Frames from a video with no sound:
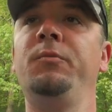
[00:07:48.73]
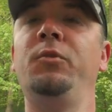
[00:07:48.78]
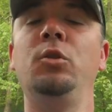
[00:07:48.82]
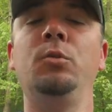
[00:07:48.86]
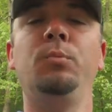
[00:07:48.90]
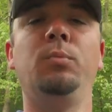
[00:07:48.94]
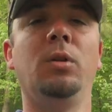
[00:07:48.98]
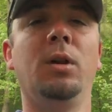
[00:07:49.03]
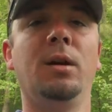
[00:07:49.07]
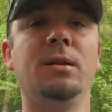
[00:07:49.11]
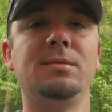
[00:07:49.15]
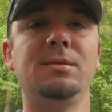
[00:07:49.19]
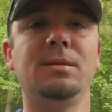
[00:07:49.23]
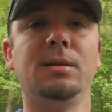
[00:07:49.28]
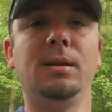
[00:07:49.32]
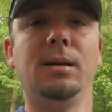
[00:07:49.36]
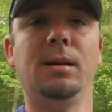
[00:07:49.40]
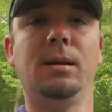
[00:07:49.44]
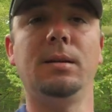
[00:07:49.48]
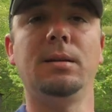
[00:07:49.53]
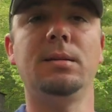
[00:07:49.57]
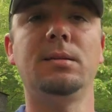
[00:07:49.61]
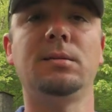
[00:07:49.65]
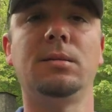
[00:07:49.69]
food plot
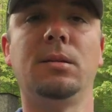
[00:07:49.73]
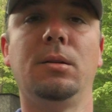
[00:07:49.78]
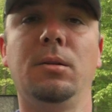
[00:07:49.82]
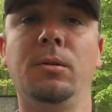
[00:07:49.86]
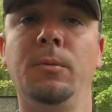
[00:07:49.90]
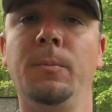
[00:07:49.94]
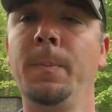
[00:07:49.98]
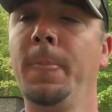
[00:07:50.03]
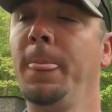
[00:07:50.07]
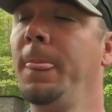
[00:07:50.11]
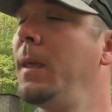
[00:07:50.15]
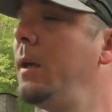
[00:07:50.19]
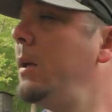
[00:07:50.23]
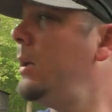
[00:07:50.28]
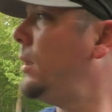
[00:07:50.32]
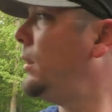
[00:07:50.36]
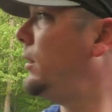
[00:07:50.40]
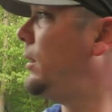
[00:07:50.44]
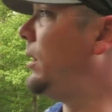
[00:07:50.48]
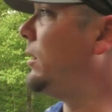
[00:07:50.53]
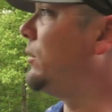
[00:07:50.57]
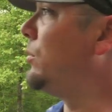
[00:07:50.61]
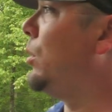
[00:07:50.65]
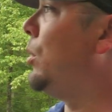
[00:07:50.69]
security, so
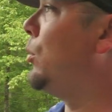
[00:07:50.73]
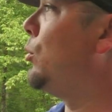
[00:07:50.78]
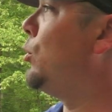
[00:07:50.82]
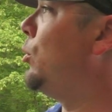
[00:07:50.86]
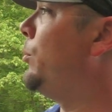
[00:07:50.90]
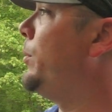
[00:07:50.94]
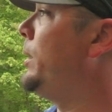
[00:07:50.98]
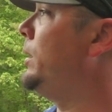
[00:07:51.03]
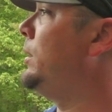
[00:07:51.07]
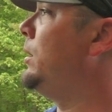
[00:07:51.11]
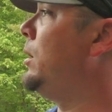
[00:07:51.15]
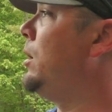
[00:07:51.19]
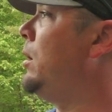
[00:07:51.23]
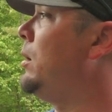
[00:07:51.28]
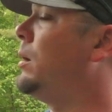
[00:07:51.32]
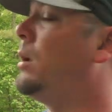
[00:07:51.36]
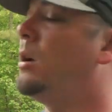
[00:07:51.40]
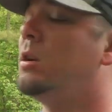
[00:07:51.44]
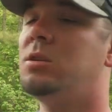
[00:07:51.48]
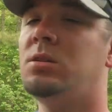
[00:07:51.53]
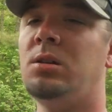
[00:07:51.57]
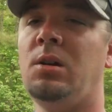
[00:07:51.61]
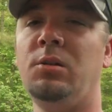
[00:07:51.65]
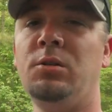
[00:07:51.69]
that's what we'll be doing.
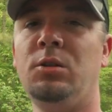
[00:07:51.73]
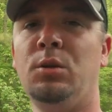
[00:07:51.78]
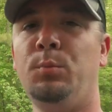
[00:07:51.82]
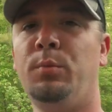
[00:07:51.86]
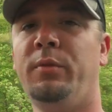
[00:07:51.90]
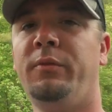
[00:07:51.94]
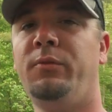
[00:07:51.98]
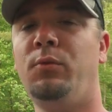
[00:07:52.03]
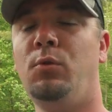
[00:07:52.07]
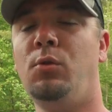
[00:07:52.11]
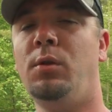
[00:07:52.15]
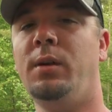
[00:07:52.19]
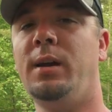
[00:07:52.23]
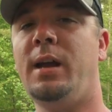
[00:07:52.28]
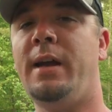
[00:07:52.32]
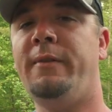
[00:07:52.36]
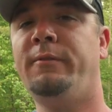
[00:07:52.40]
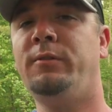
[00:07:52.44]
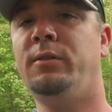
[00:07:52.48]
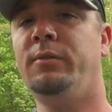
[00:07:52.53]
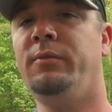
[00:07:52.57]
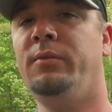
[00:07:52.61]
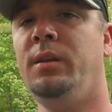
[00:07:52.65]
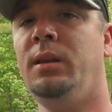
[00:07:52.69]
I'll show you a before and
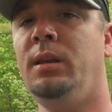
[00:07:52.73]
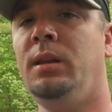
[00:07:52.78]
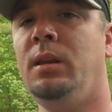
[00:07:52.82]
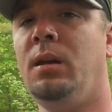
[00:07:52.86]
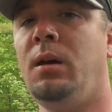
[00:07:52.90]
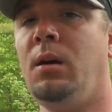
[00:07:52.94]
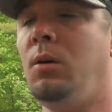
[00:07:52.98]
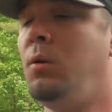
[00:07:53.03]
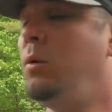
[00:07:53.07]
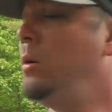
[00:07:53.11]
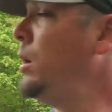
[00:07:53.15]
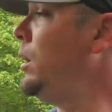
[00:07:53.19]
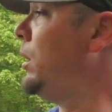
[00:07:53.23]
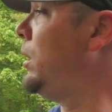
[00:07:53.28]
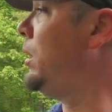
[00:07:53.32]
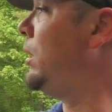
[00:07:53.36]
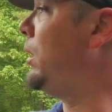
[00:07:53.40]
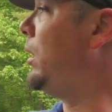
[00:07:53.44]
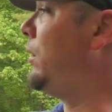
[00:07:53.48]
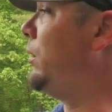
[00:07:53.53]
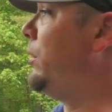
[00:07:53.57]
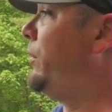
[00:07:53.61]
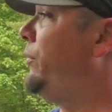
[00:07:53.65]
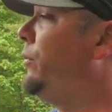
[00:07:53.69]
after video
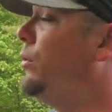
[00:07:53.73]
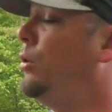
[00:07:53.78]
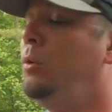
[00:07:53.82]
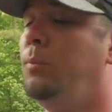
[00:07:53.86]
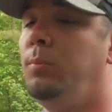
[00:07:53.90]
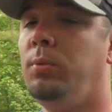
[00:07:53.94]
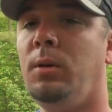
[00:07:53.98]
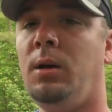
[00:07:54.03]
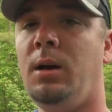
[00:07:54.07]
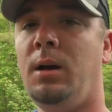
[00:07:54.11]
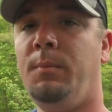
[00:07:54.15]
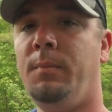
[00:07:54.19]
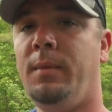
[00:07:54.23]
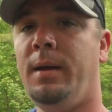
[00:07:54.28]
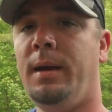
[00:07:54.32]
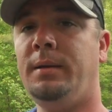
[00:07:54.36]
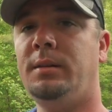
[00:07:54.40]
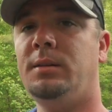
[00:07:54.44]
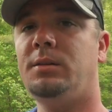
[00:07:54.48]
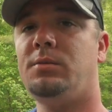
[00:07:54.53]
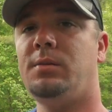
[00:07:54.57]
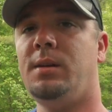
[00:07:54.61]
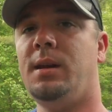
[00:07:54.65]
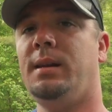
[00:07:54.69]
of the food plot
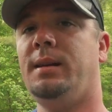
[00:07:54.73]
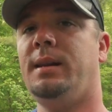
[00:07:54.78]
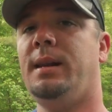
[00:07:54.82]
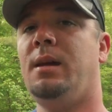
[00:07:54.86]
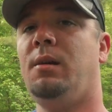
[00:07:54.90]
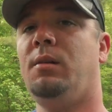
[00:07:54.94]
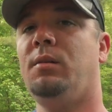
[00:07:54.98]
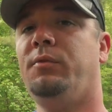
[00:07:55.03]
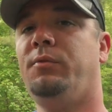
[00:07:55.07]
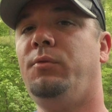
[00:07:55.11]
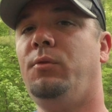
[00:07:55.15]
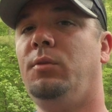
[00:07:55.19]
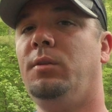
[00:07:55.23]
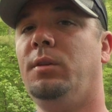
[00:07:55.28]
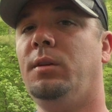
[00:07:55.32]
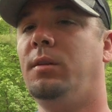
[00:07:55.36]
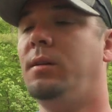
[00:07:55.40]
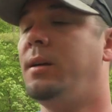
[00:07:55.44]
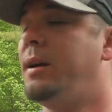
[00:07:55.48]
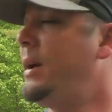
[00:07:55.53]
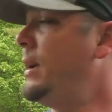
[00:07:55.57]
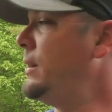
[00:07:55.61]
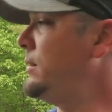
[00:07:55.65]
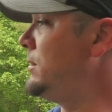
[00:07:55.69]
maintenance. Right now it's full of
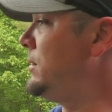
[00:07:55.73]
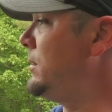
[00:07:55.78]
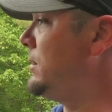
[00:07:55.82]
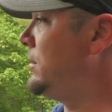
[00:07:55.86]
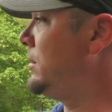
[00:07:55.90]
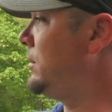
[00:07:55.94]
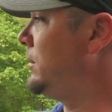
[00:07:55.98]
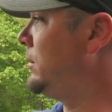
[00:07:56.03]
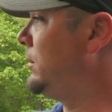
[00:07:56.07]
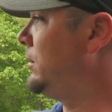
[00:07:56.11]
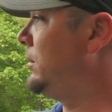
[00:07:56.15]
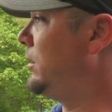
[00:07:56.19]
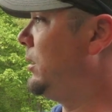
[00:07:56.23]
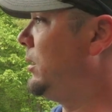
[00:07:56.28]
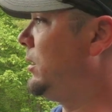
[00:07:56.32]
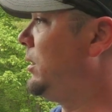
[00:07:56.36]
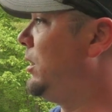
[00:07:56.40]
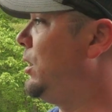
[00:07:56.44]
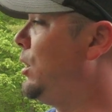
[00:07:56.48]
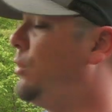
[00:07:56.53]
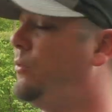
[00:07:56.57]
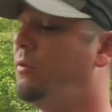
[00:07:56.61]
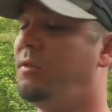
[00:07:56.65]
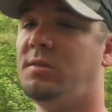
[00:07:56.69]
grasses. The
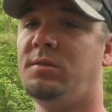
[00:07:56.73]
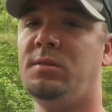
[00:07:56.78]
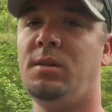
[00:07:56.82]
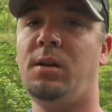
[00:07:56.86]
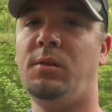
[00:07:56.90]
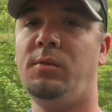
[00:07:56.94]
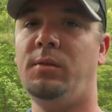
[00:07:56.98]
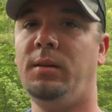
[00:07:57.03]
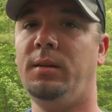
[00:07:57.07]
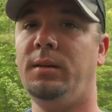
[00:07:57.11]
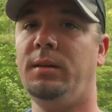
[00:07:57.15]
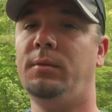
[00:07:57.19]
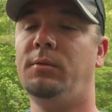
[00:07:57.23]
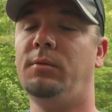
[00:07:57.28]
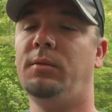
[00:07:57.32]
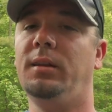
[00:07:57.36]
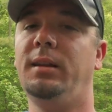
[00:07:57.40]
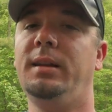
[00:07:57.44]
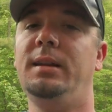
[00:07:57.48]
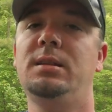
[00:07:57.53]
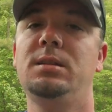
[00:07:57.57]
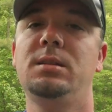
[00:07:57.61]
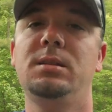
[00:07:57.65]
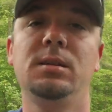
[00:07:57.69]
clover's not really
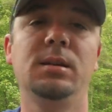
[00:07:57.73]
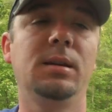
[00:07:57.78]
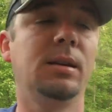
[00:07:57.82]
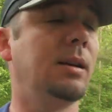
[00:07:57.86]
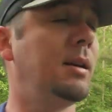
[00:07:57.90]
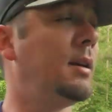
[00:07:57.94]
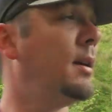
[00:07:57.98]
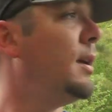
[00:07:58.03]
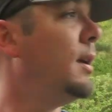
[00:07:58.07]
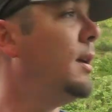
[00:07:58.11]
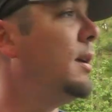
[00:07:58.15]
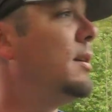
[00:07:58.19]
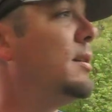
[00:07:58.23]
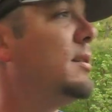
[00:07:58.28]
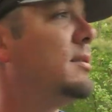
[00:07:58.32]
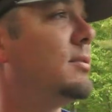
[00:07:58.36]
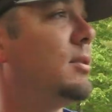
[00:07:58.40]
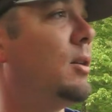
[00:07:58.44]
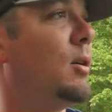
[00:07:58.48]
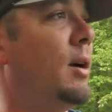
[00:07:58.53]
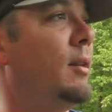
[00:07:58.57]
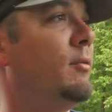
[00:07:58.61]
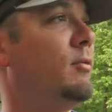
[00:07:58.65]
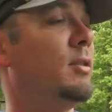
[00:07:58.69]
released yet.
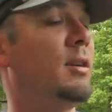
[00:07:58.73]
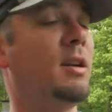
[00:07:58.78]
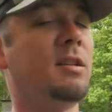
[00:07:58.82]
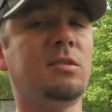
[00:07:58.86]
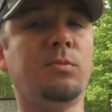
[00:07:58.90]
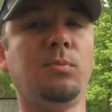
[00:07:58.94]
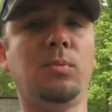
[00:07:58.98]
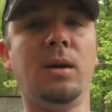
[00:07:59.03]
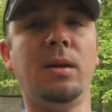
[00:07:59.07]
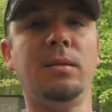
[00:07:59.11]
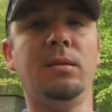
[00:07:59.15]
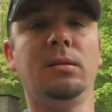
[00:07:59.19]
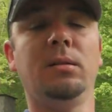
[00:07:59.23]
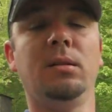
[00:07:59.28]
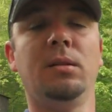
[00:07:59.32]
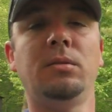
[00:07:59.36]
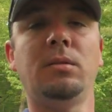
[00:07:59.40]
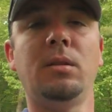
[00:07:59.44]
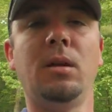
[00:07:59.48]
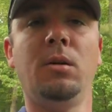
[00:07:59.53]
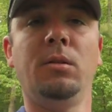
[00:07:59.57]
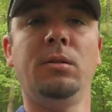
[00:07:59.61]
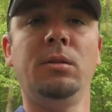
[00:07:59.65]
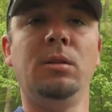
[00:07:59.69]
So after I spray the
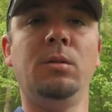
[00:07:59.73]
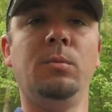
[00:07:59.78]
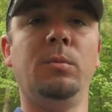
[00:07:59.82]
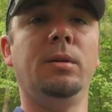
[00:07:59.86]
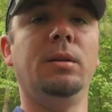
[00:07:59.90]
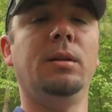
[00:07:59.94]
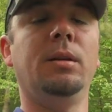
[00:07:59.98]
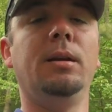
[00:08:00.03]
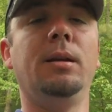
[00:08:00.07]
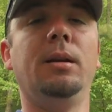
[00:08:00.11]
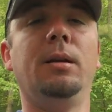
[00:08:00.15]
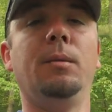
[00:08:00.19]
clothodium